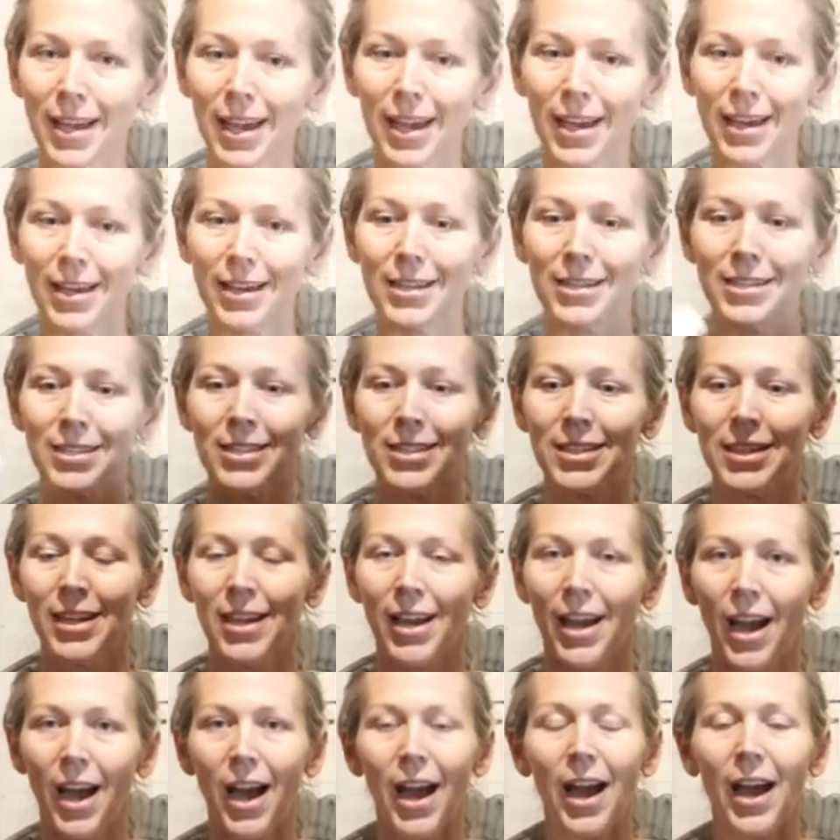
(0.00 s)
and
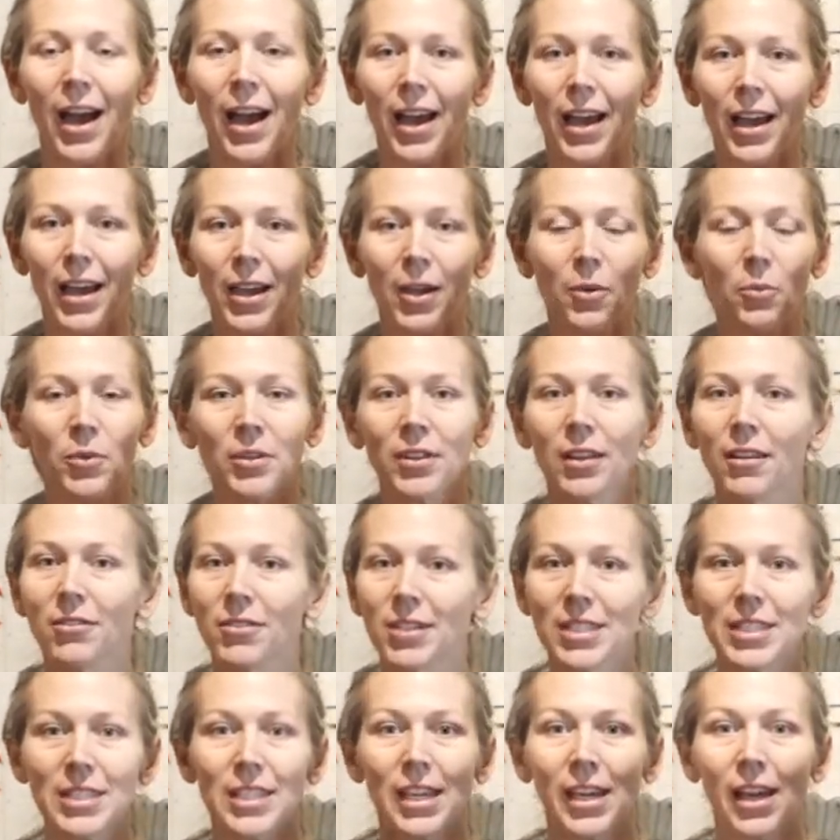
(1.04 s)
I would love
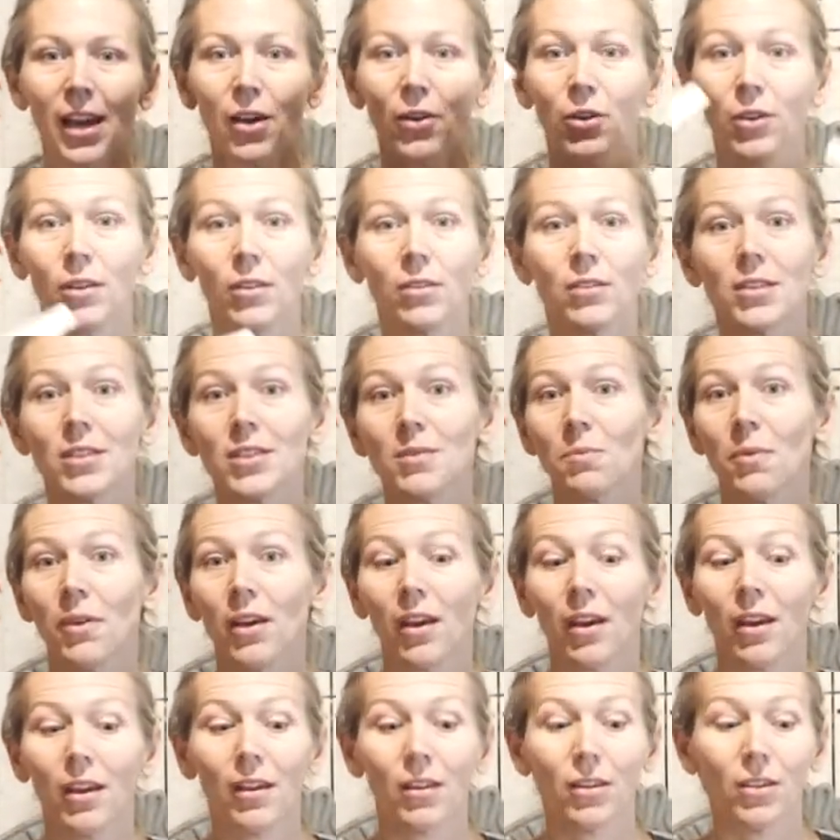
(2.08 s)
to see how you
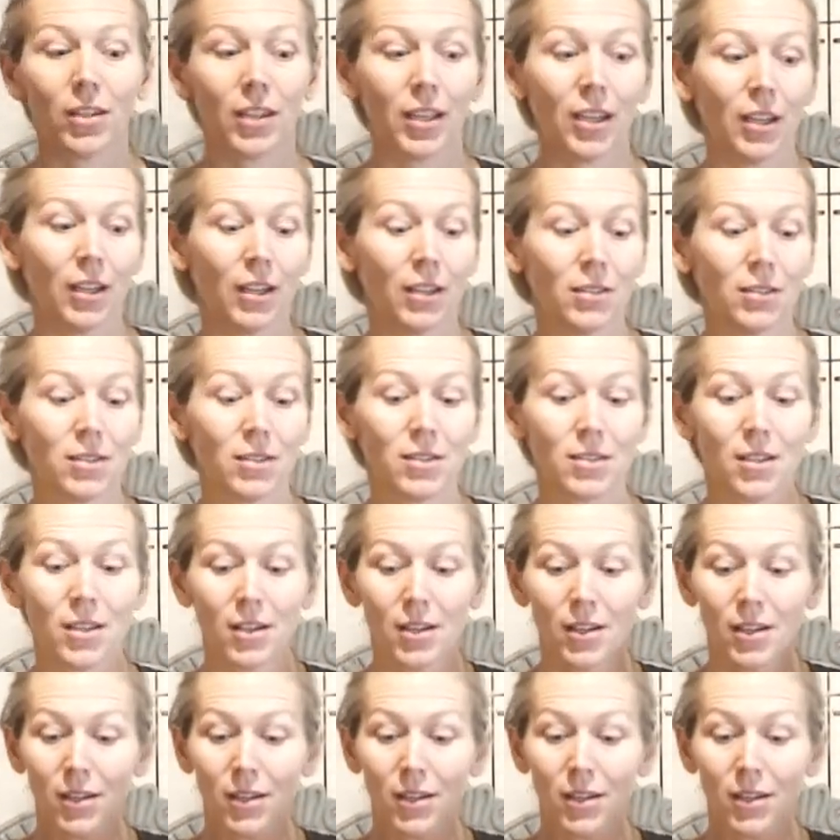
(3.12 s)
display your kids'